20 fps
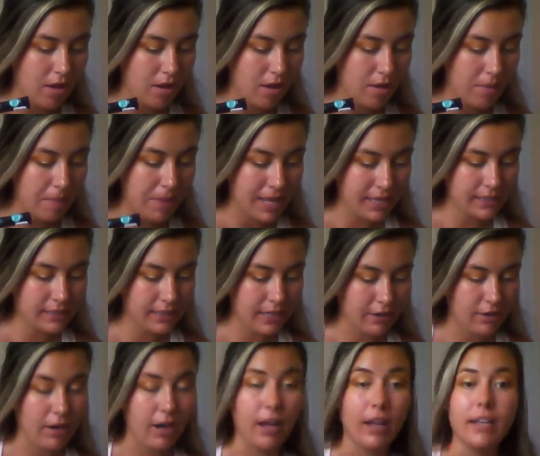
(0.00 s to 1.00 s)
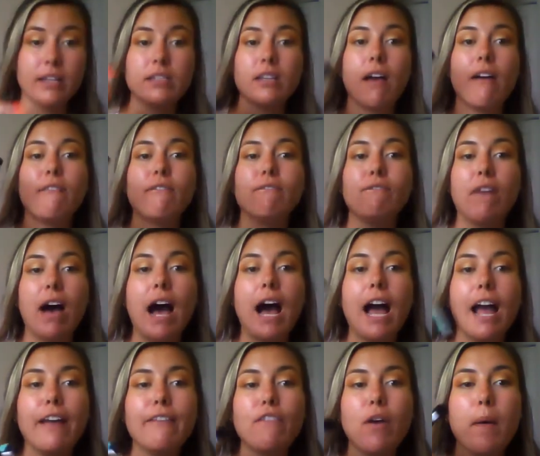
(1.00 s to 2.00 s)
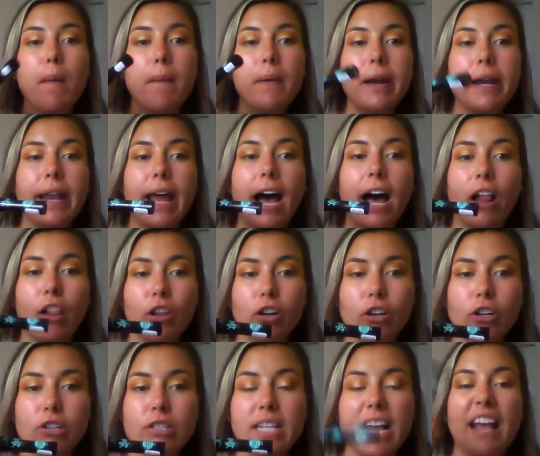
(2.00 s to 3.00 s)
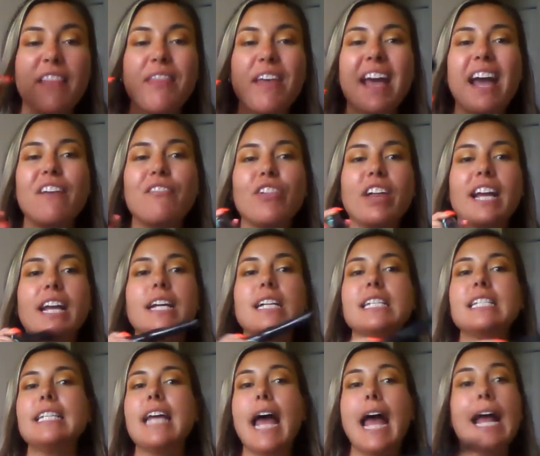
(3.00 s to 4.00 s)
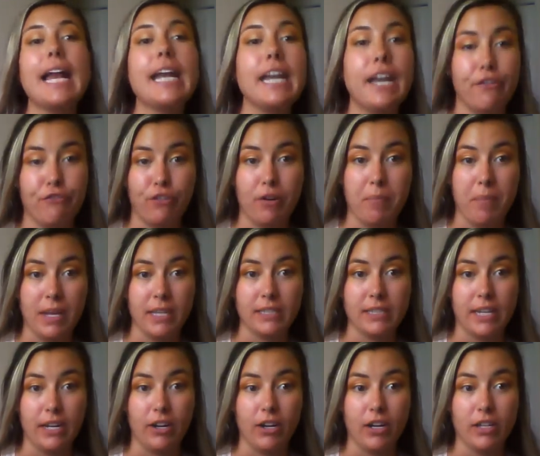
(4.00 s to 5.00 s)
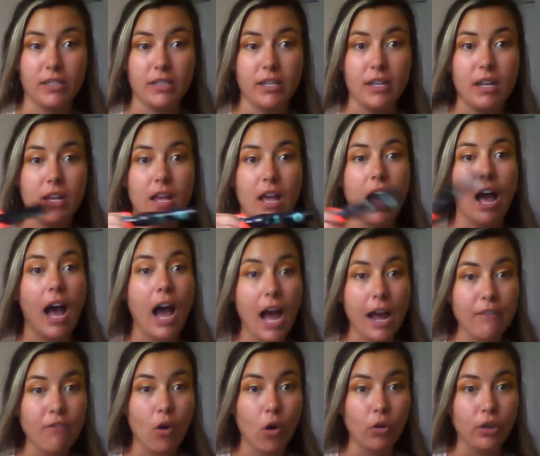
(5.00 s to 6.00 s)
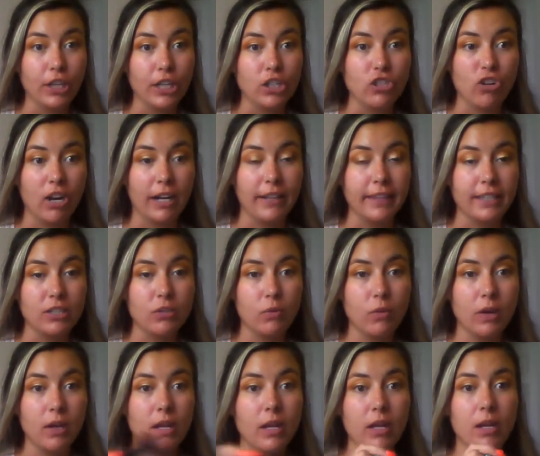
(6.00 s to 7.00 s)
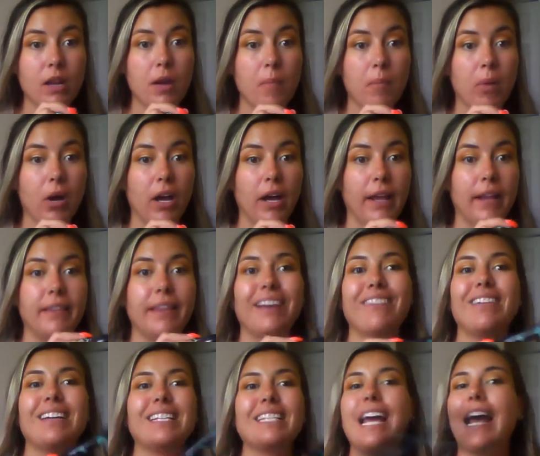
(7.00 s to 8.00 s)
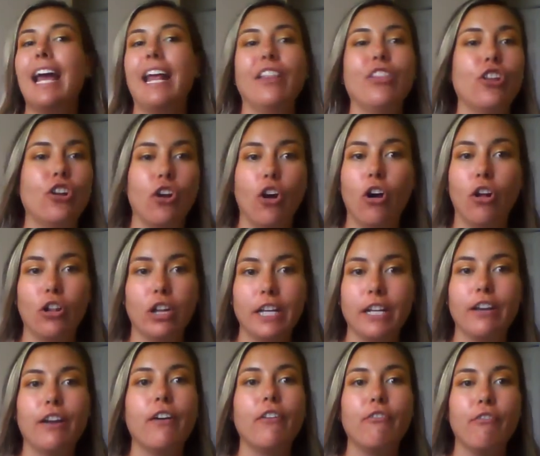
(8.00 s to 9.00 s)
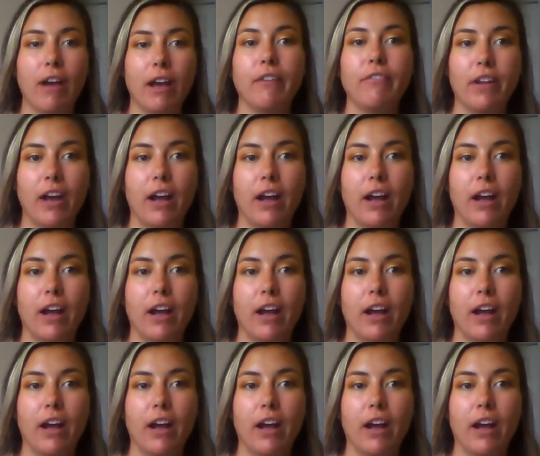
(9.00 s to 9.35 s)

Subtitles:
mascara is $5, and they have like 10 different mascaras. I've only tried this one, but they have like 10. They're all like $5,